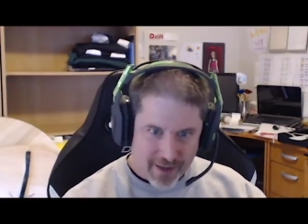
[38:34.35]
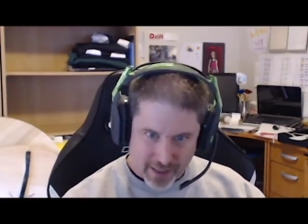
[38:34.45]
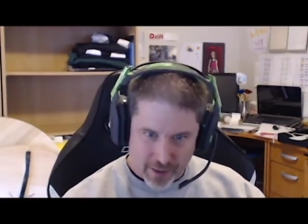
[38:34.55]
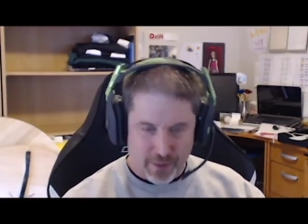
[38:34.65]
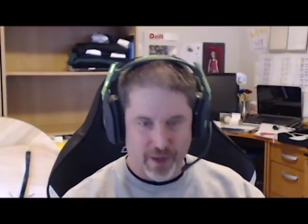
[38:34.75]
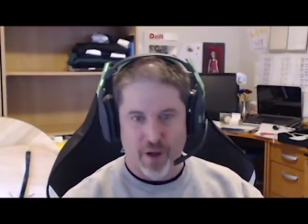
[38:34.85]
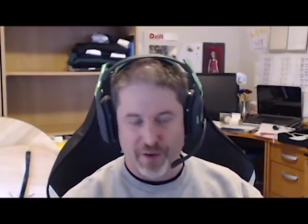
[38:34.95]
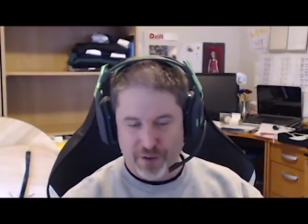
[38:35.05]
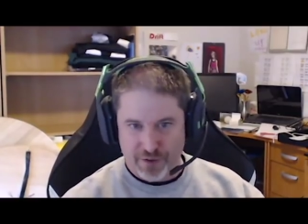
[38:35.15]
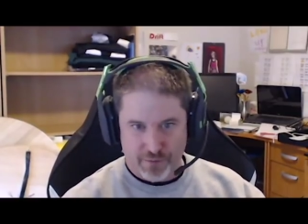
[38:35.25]
including all
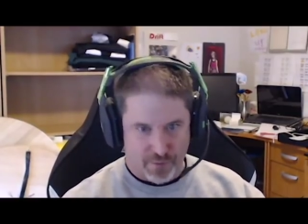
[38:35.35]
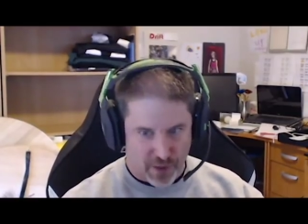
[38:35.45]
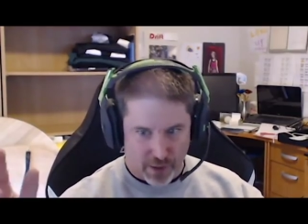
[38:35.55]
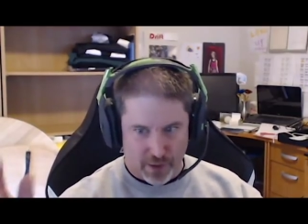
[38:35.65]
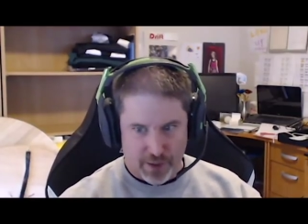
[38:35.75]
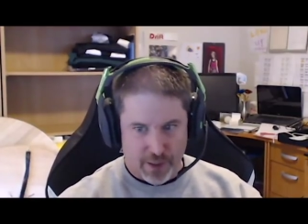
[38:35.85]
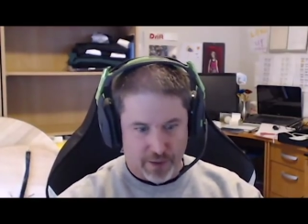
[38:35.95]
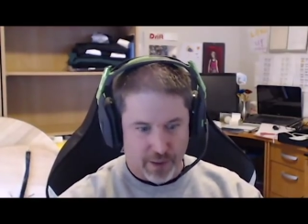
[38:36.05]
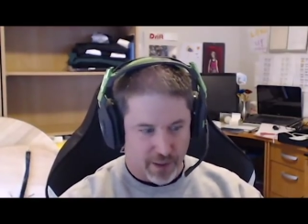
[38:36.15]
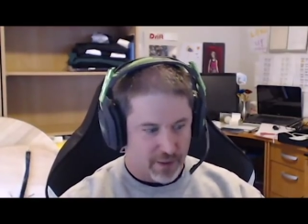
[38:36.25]
your your your
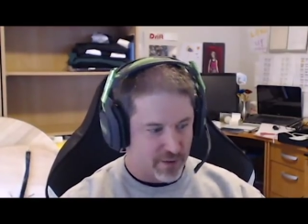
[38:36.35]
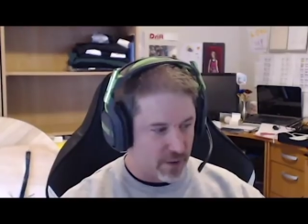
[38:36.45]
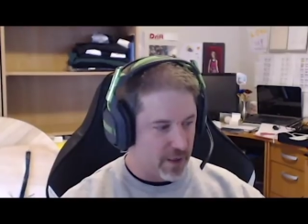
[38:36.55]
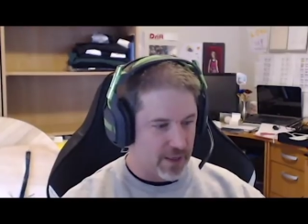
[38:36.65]
your, your so you,